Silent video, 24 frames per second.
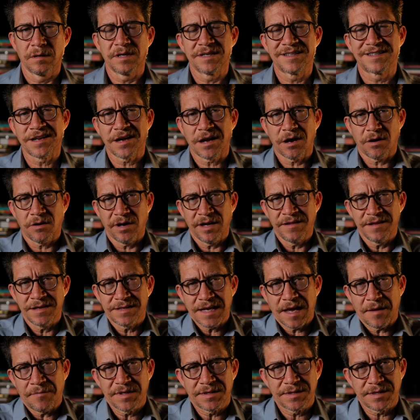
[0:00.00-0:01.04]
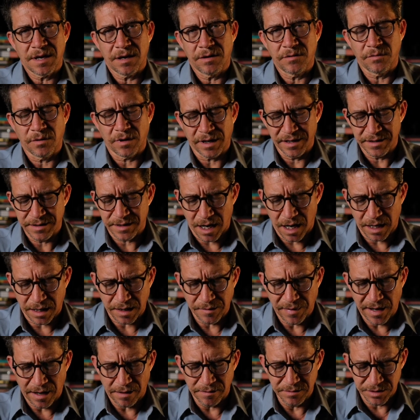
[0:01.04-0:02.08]
So in this episode, we're going to talk
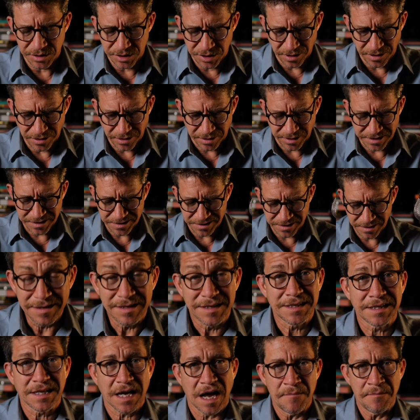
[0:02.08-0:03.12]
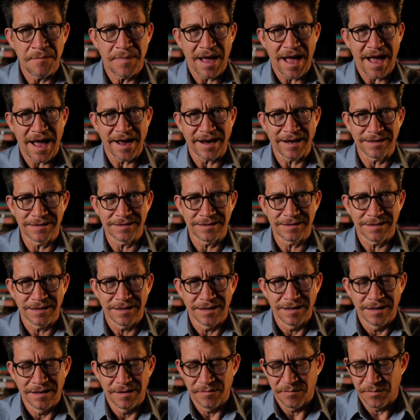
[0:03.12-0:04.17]
about jerks, scumbags,
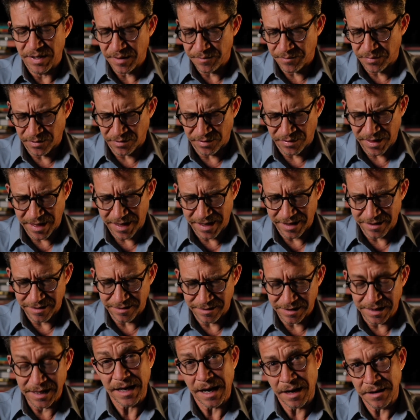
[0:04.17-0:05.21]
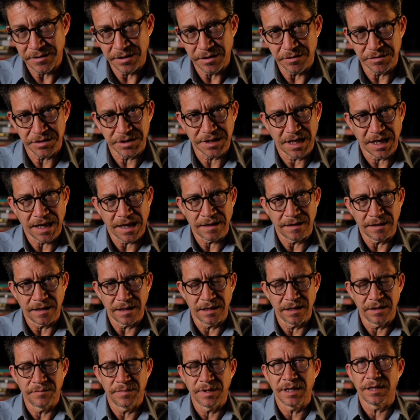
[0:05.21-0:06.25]
people that get under your skin. They
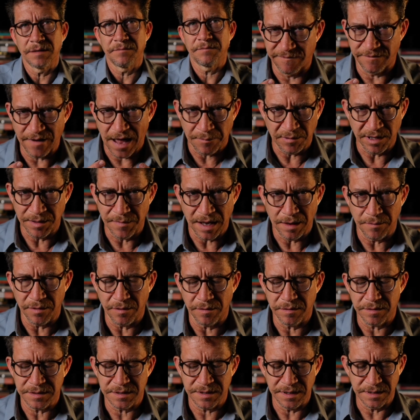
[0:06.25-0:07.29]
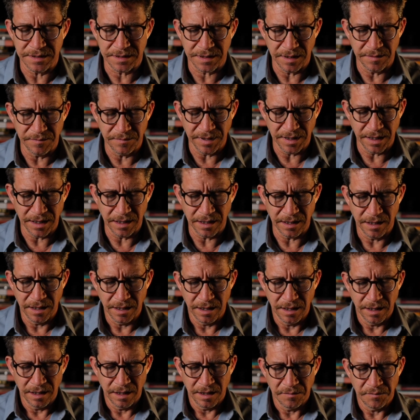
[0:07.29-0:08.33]
could be family members. These could be
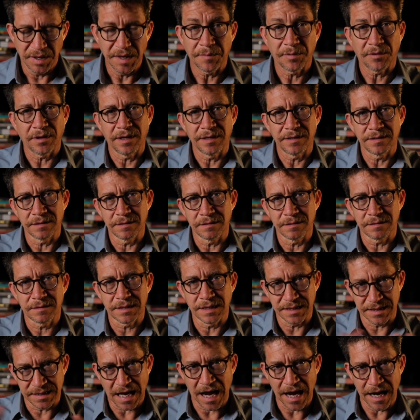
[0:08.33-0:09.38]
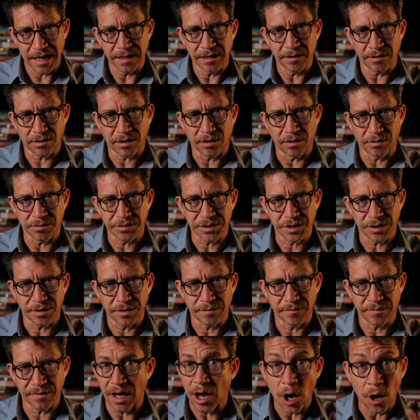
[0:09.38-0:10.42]
people in society or
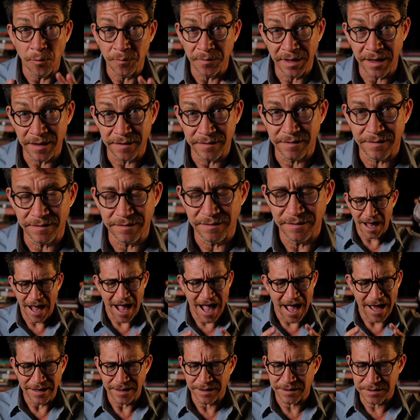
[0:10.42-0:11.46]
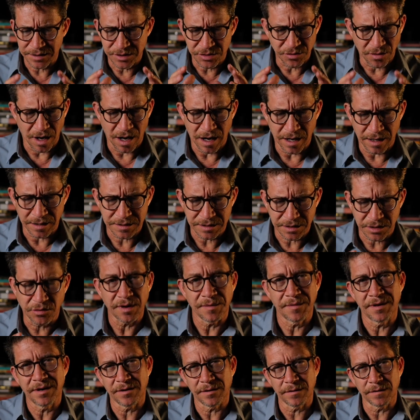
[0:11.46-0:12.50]
culture, the homeless, addicts, drunks,
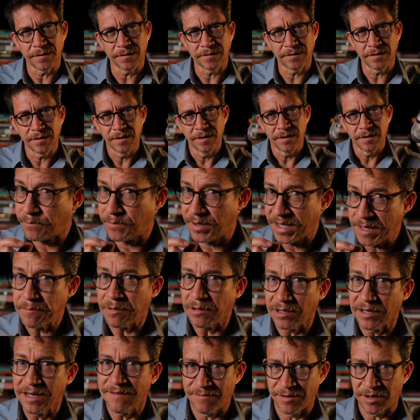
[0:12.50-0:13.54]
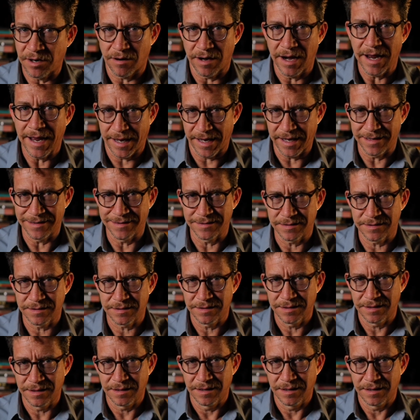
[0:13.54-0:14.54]
criminals. People live in our heads.